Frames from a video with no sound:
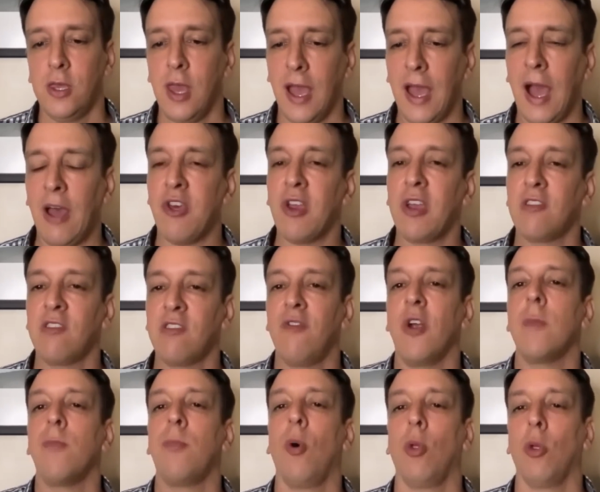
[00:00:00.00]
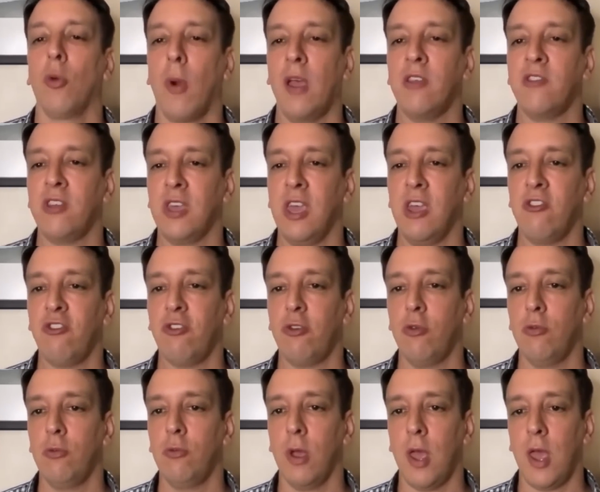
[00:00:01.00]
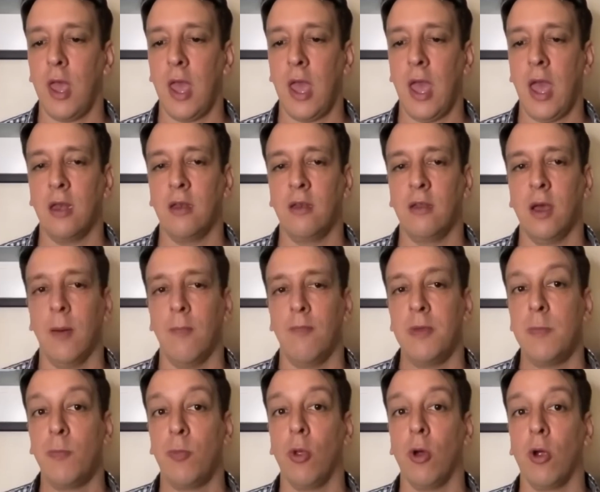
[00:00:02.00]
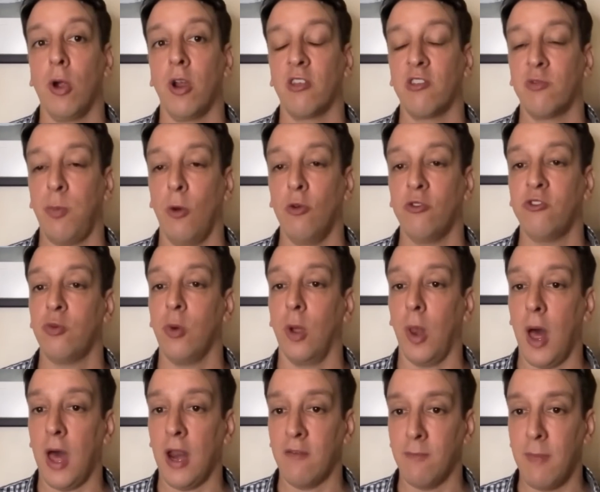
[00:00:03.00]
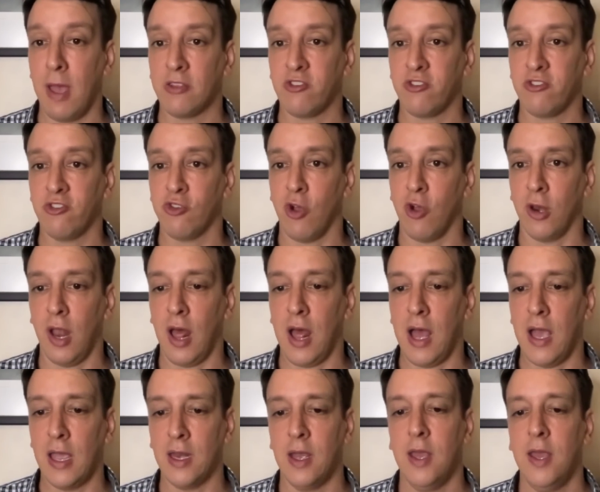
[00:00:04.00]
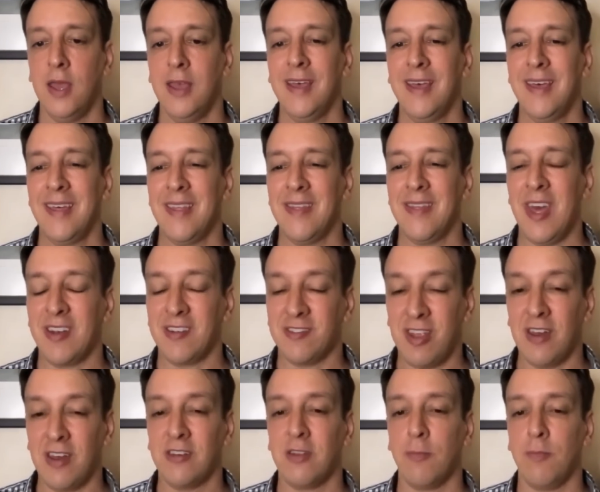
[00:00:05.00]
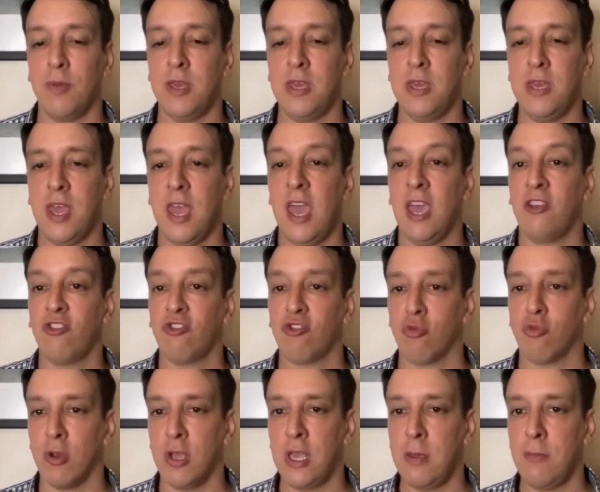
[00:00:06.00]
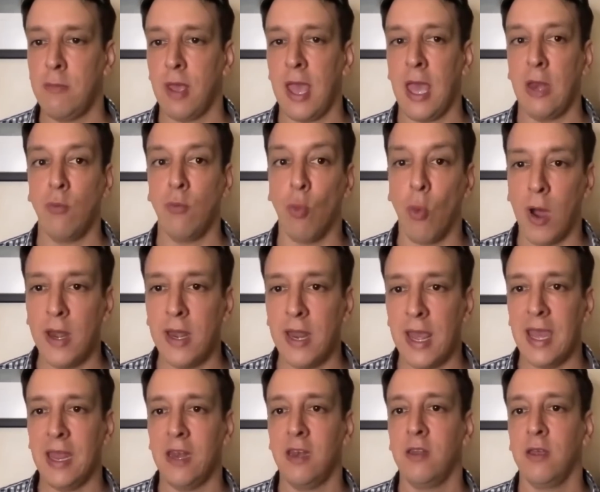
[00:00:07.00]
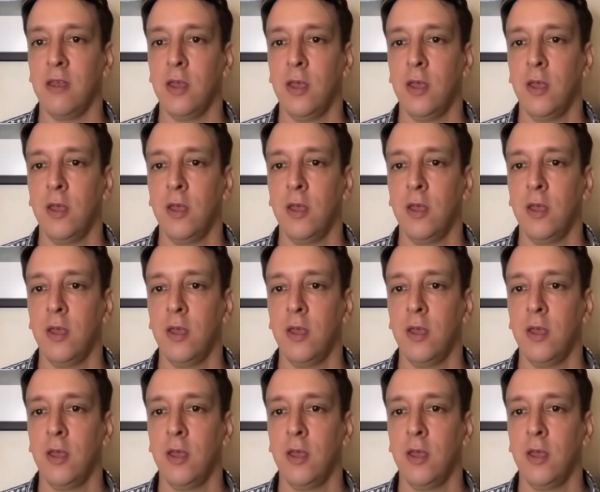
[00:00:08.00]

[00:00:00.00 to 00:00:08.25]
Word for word: I think it's a very polarizing issue, and uh, people are exposed to a lot of messages online that tend to be extreme. And one end,